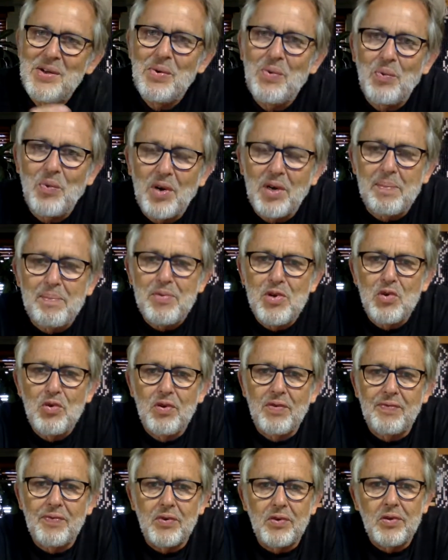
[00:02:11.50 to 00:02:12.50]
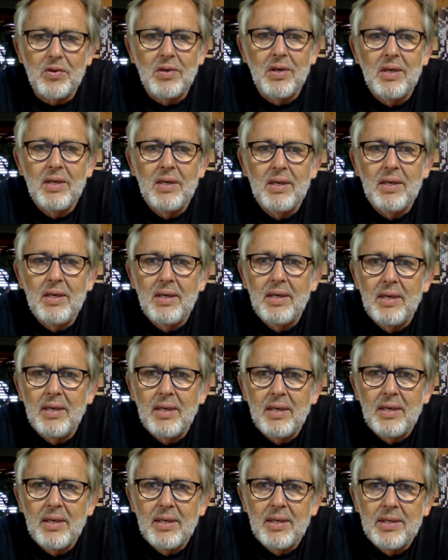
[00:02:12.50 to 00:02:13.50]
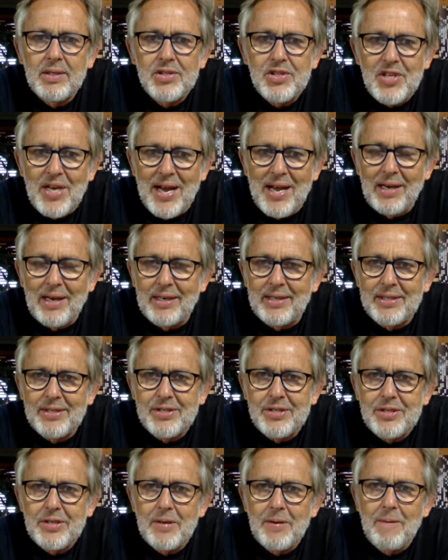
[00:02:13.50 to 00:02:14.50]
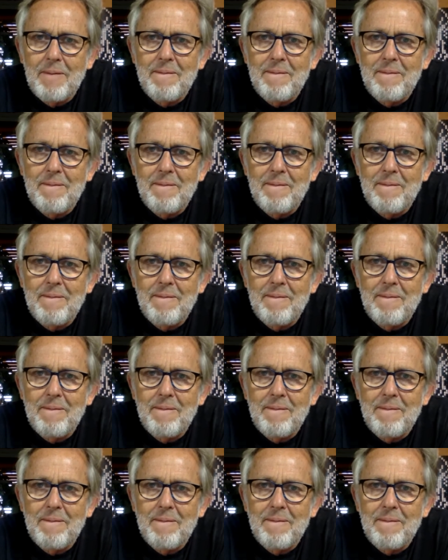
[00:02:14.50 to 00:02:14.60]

What a beautiful challenge.